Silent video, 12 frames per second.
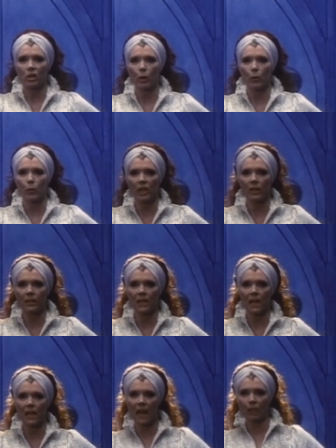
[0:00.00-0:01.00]
So you
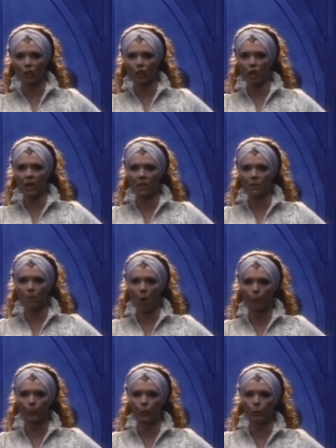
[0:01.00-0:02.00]
think that she's more
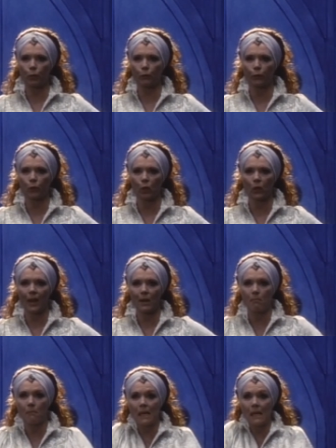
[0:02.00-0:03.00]
beautiful
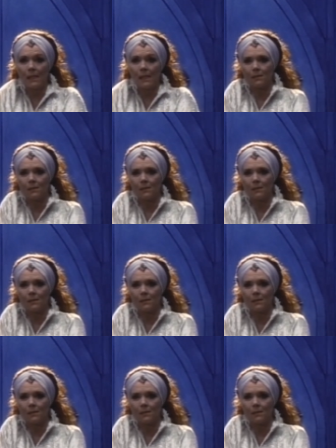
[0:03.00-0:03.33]
than me?